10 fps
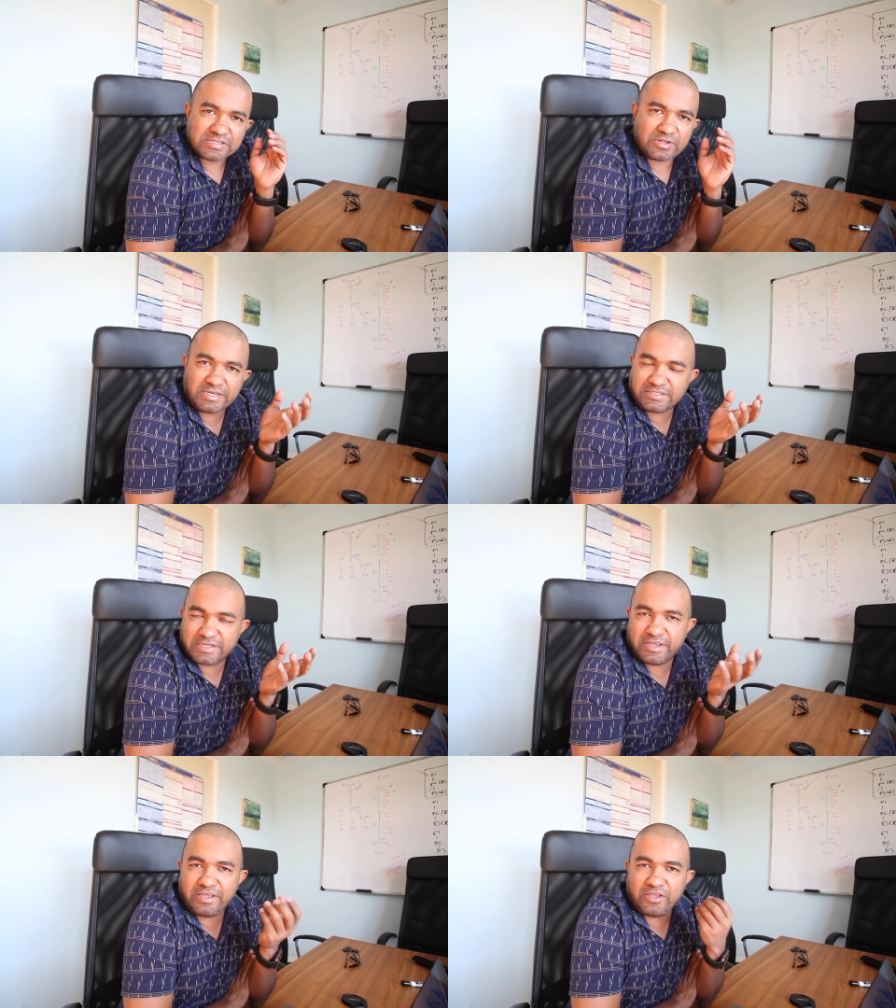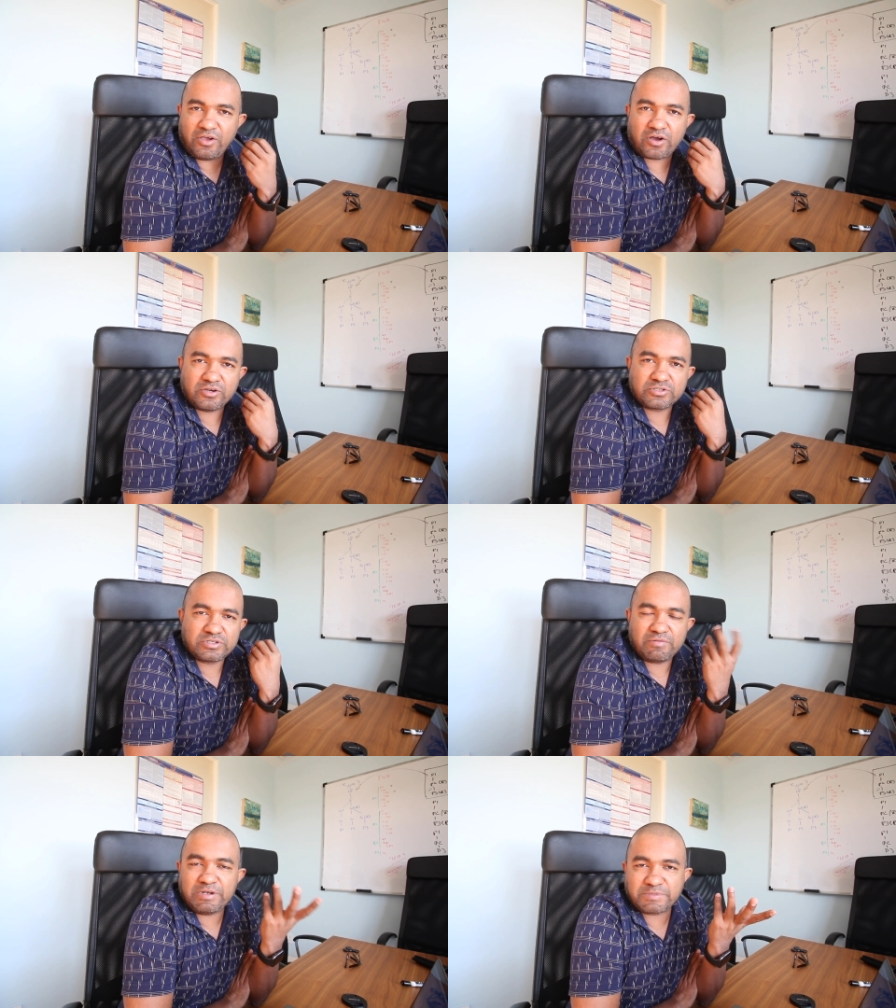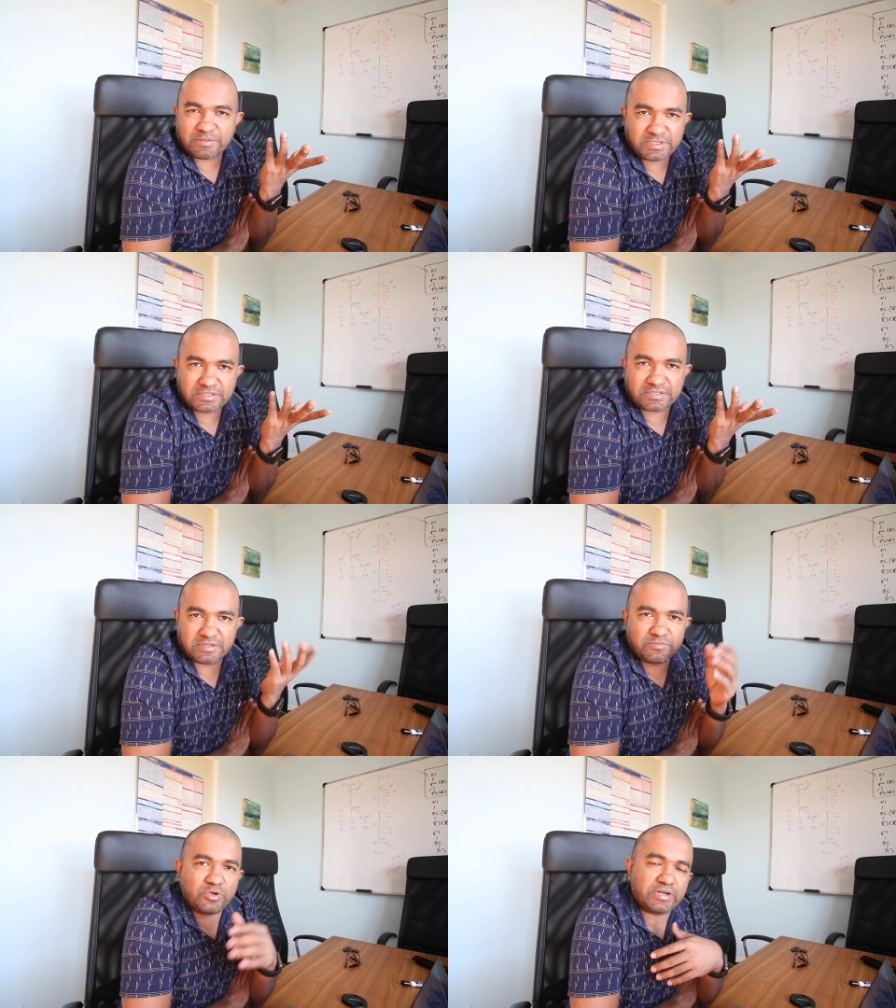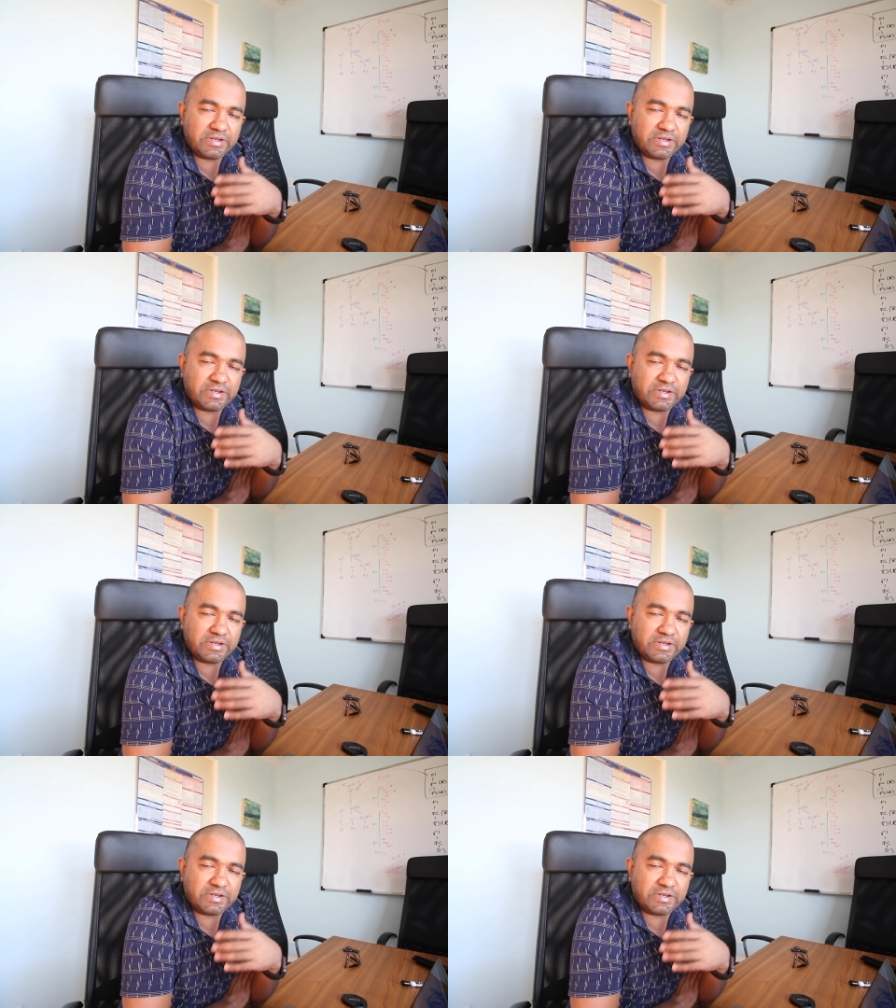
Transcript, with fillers: So let's say you are going to develop some system, you're in